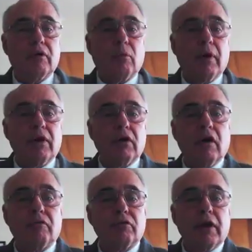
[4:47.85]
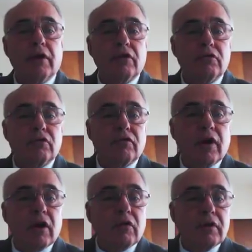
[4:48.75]
The Wyckoff trader should
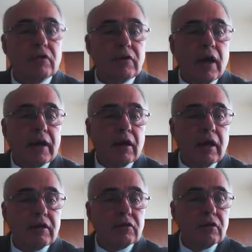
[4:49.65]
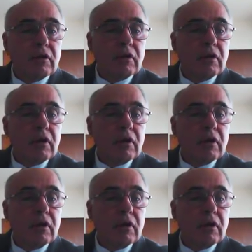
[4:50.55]
follow these guidelines.